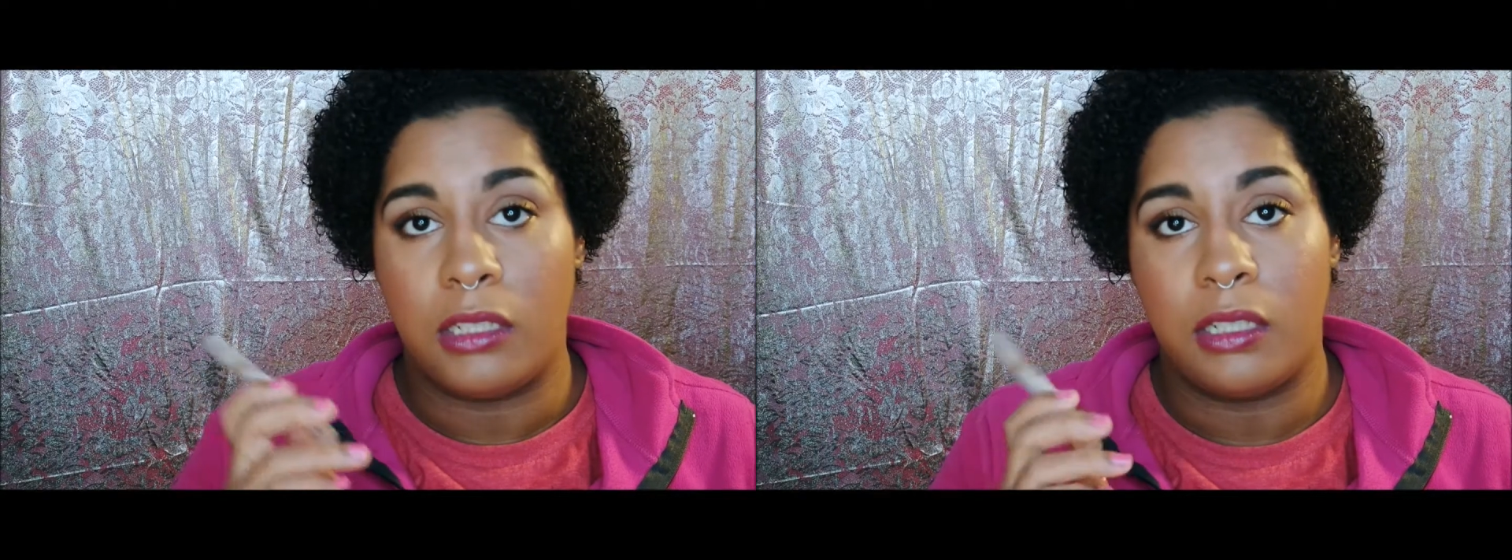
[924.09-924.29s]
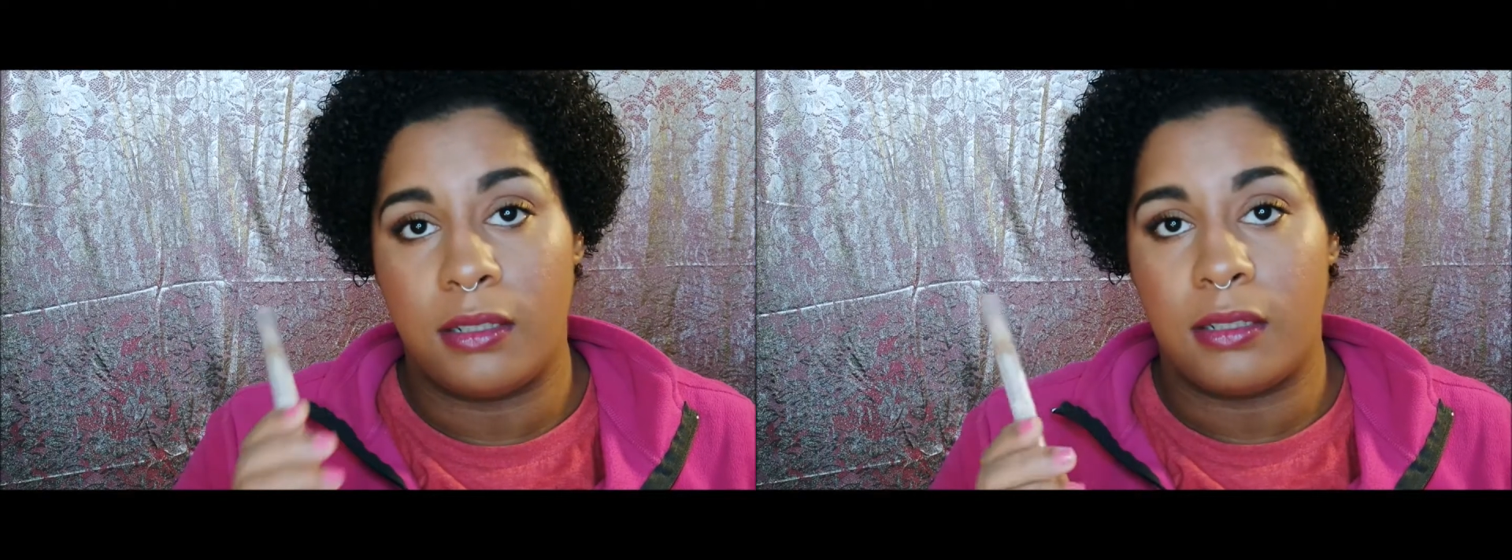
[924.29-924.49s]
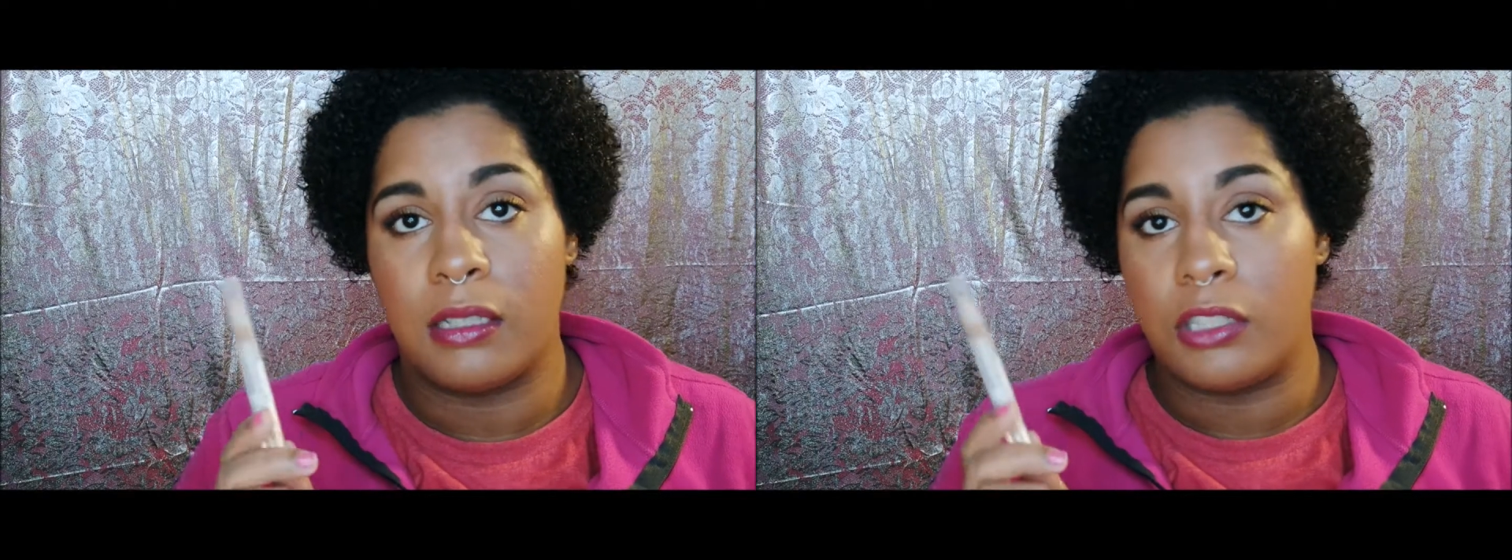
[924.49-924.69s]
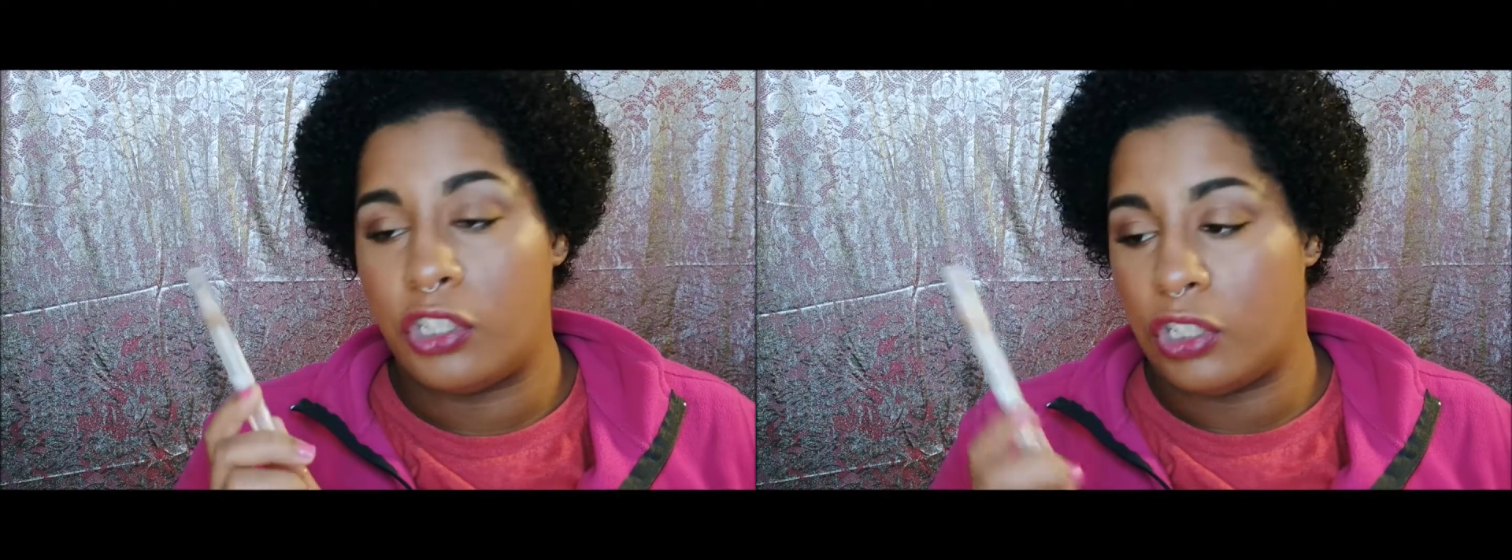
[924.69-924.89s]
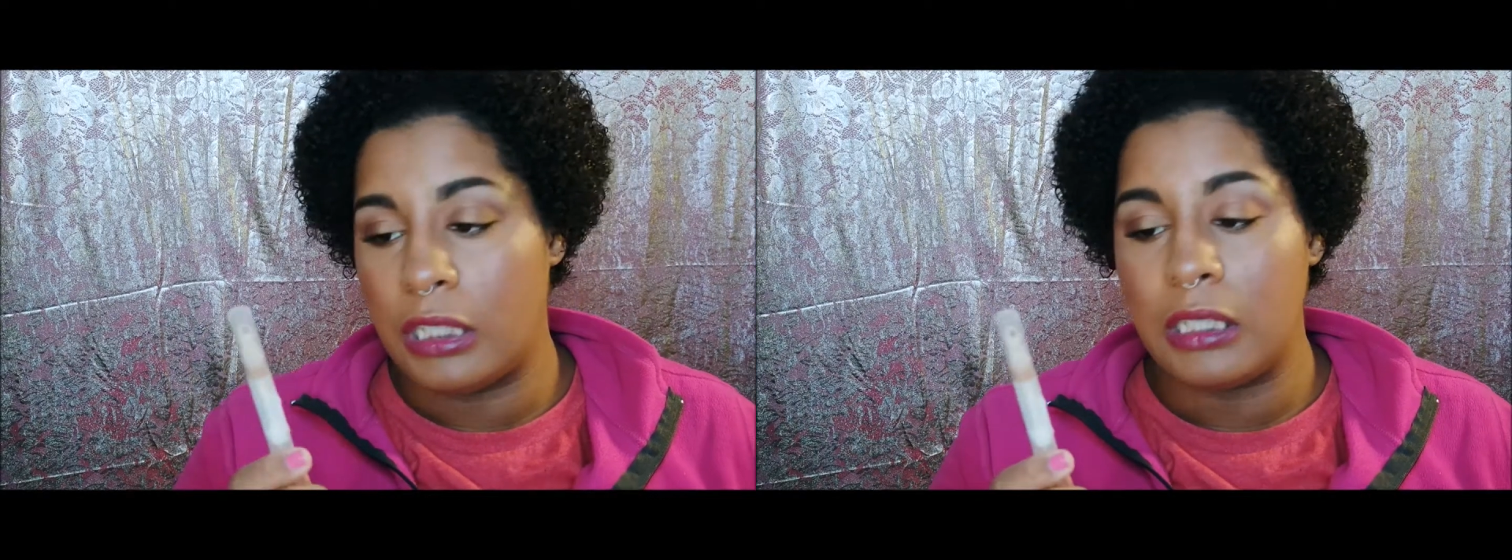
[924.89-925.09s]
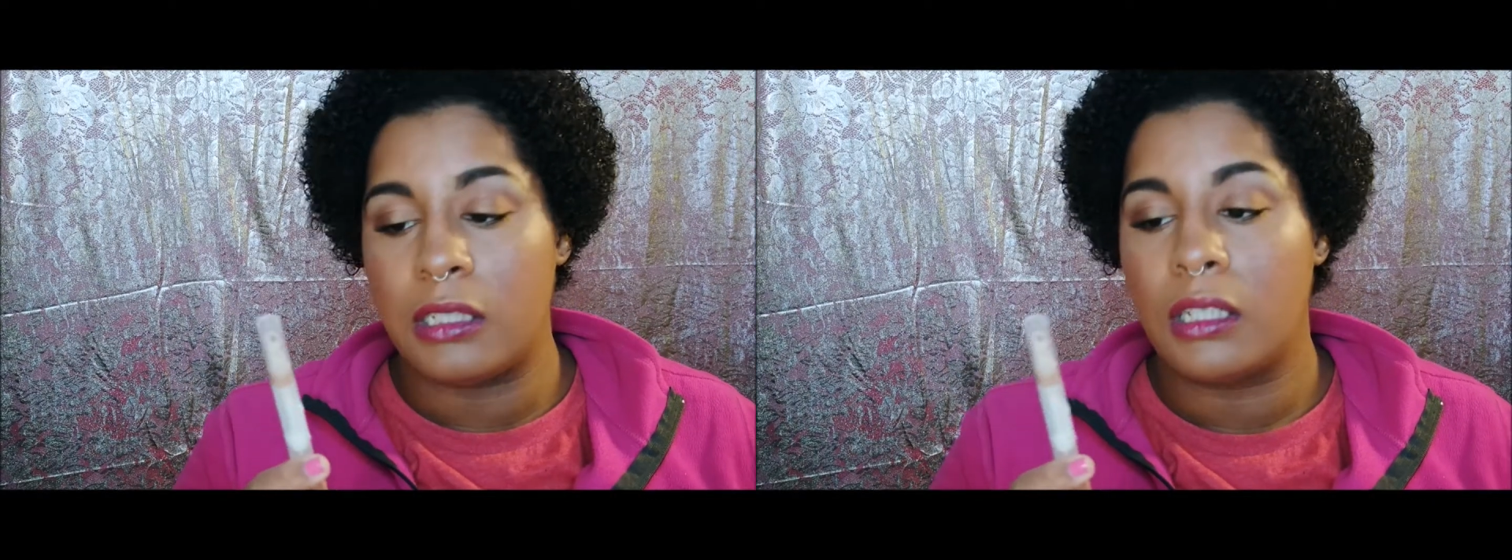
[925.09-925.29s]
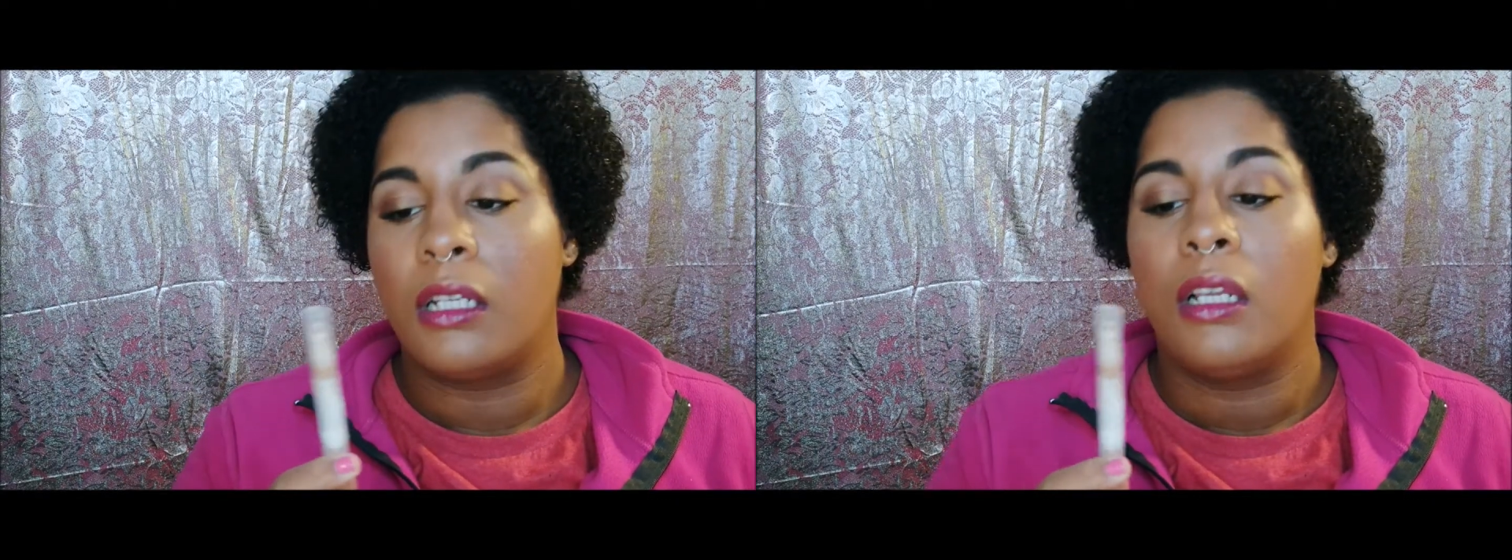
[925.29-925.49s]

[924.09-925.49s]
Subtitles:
This is the shit.